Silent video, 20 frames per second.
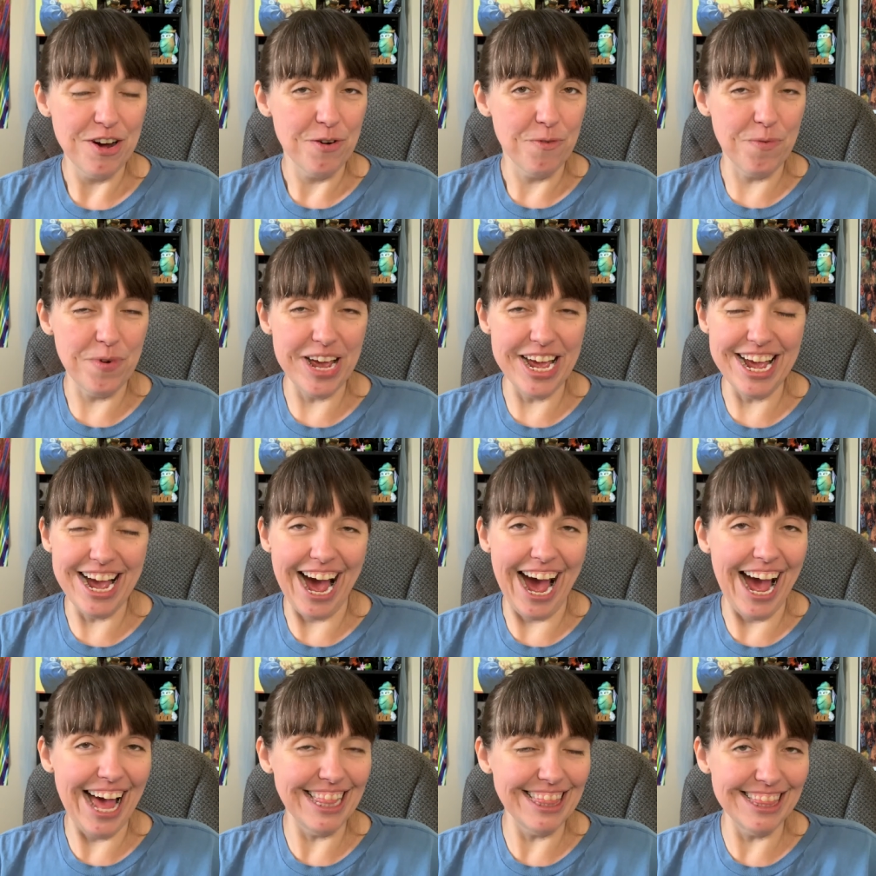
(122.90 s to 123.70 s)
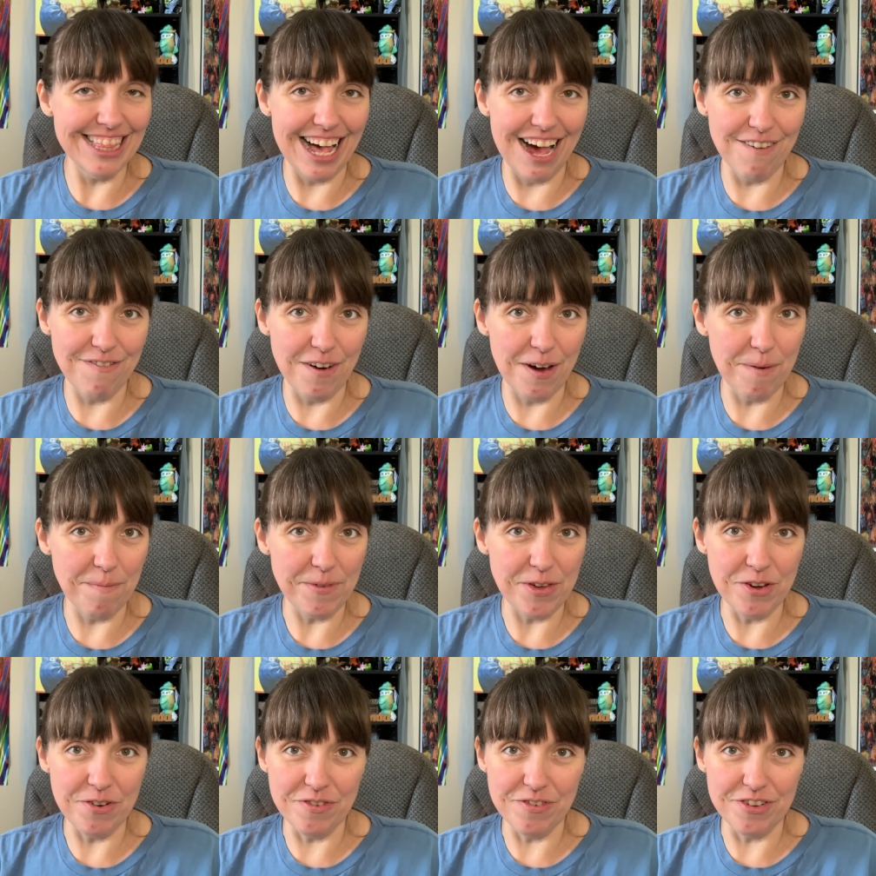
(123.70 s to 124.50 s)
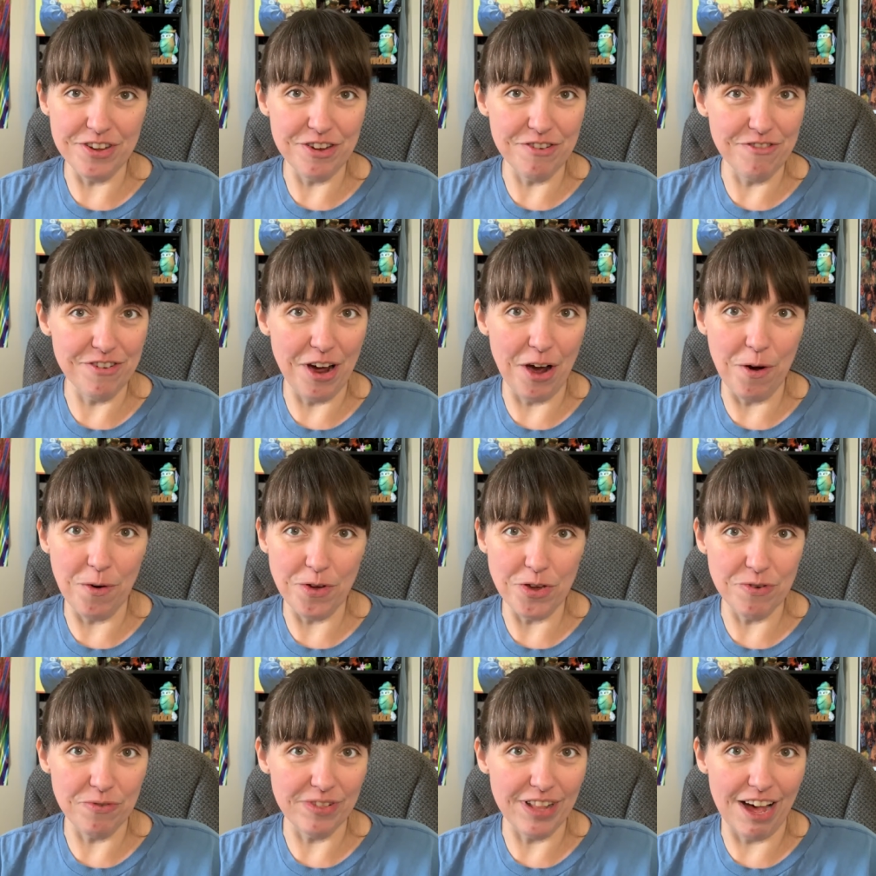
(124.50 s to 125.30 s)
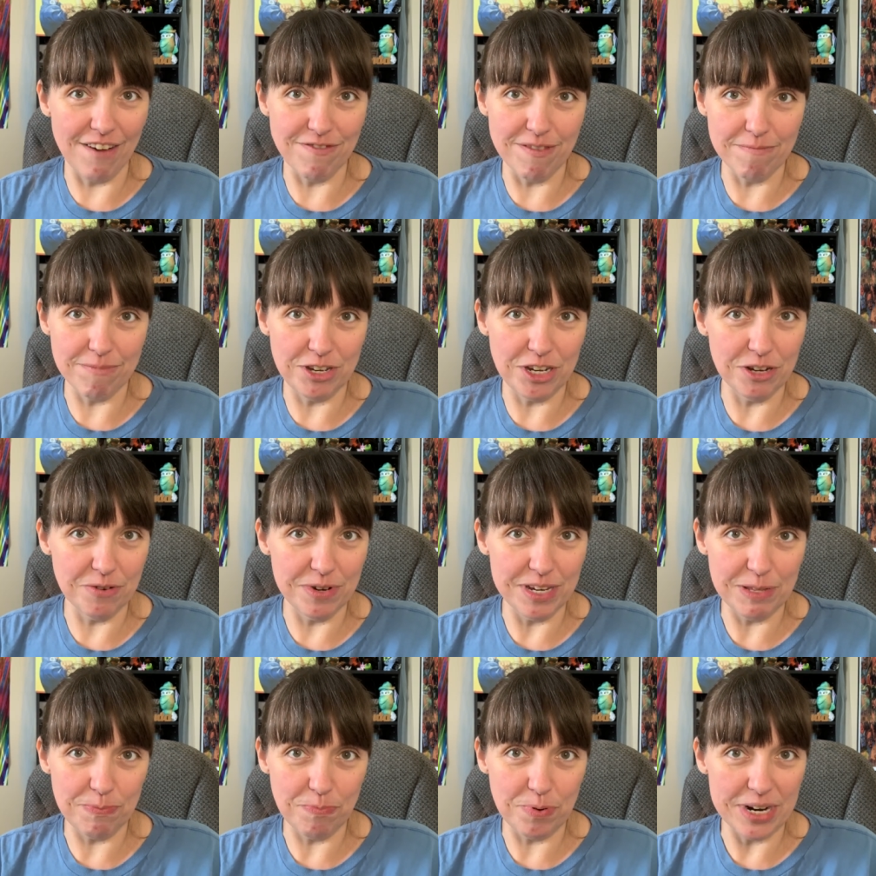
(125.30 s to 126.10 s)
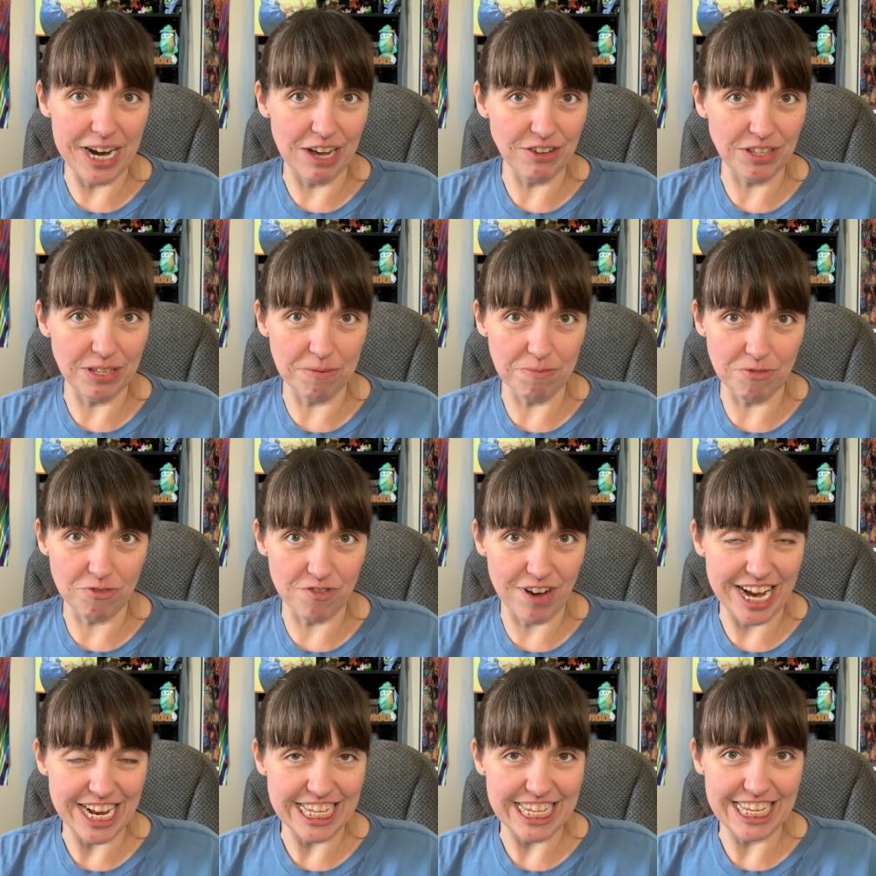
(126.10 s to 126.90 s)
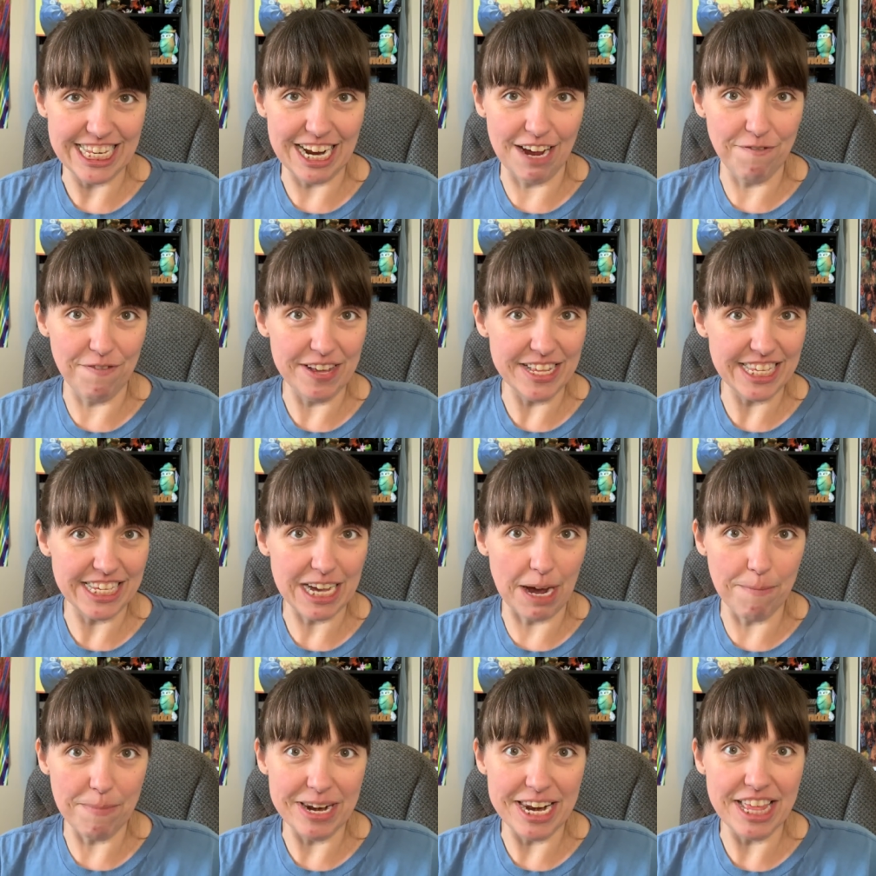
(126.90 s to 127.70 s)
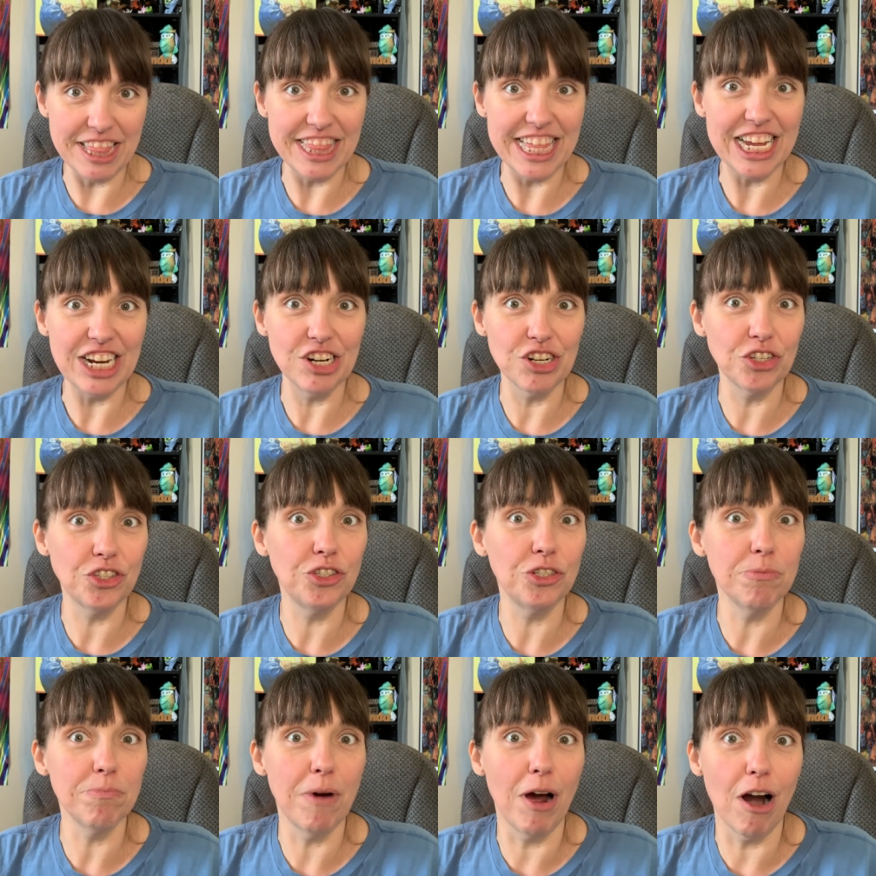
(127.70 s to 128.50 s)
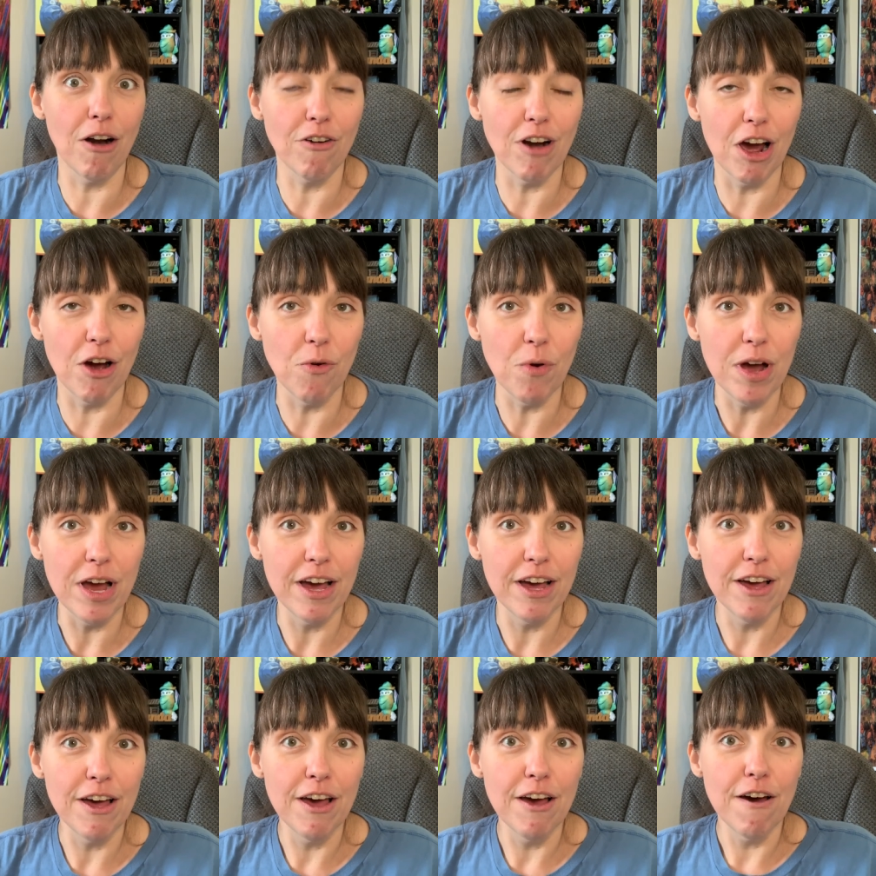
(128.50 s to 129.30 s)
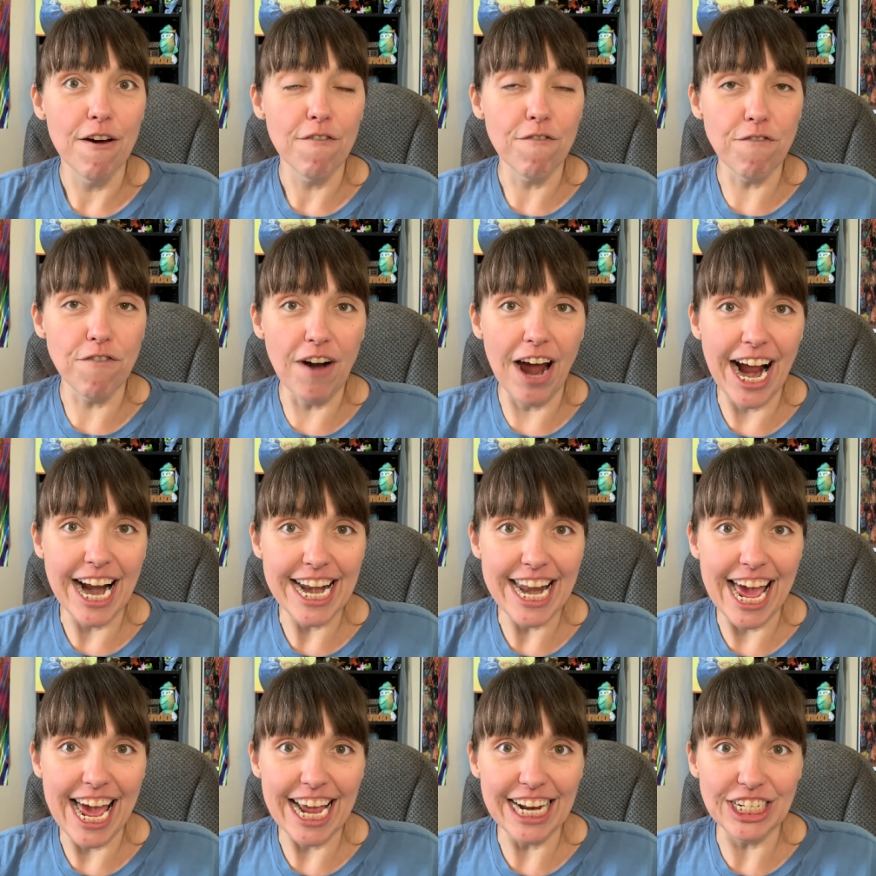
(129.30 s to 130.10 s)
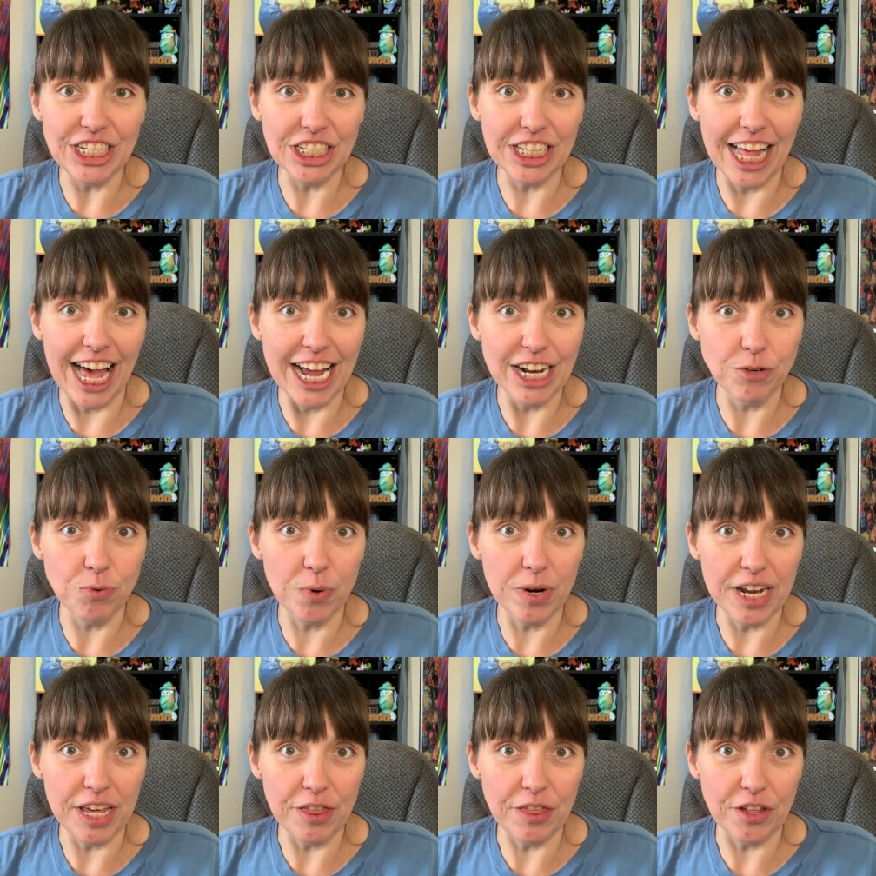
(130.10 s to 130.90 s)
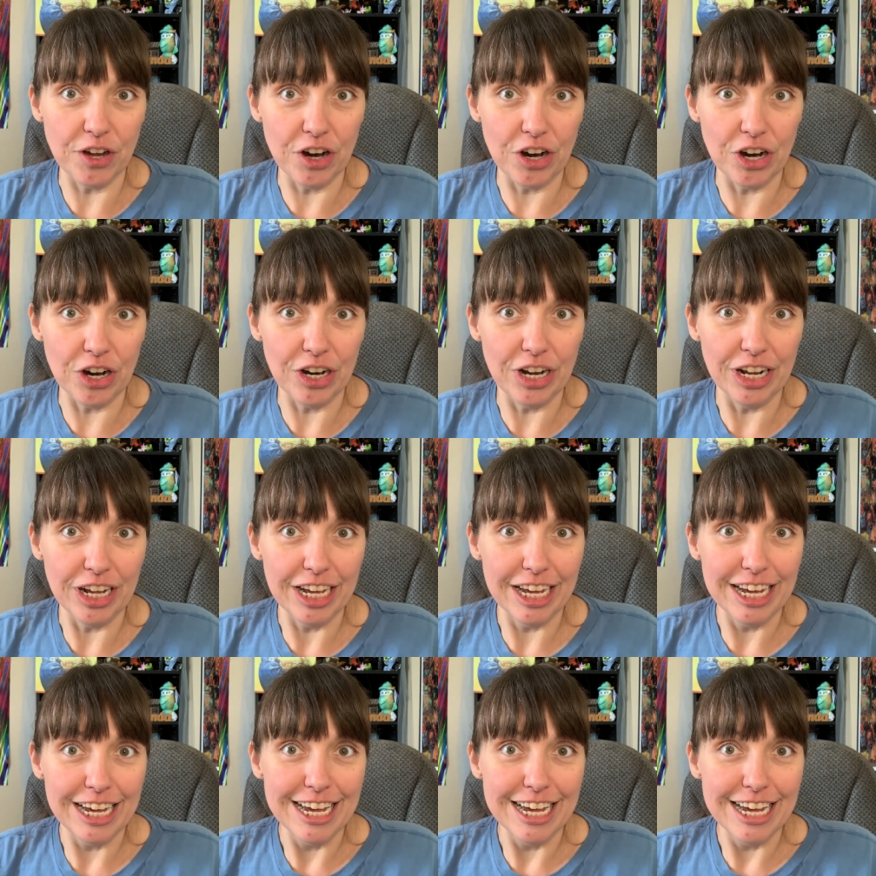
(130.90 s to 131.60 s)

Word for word: We, I love him. You, you know, you love him too. He's put out some great stuff. It's coming in theaters tomorrow, Friday, July 23rd.